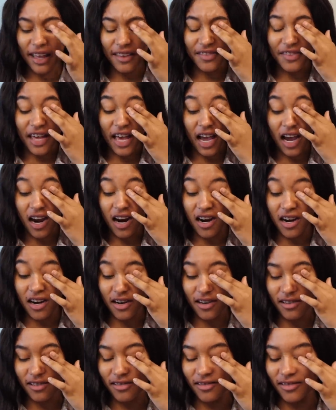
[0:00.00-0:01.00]
That
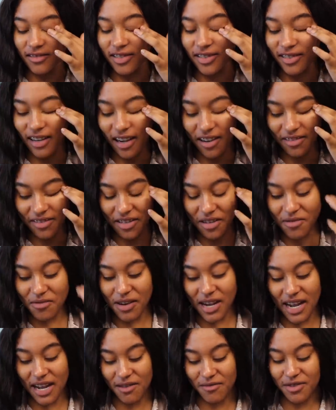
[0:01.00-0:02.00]
hurt. I don't know
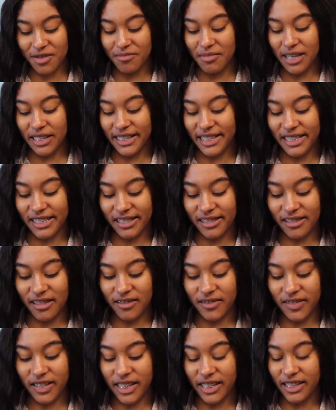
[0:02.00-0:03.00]
why I ripped my lashes
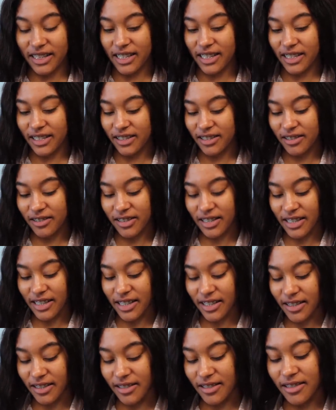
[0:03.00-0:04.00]
off like that.
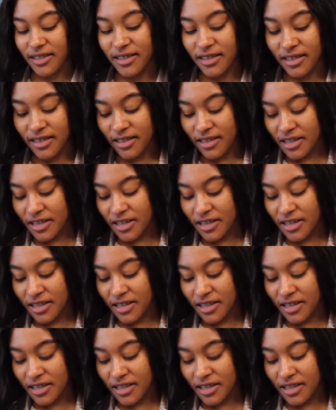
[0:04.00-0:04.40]
Okay.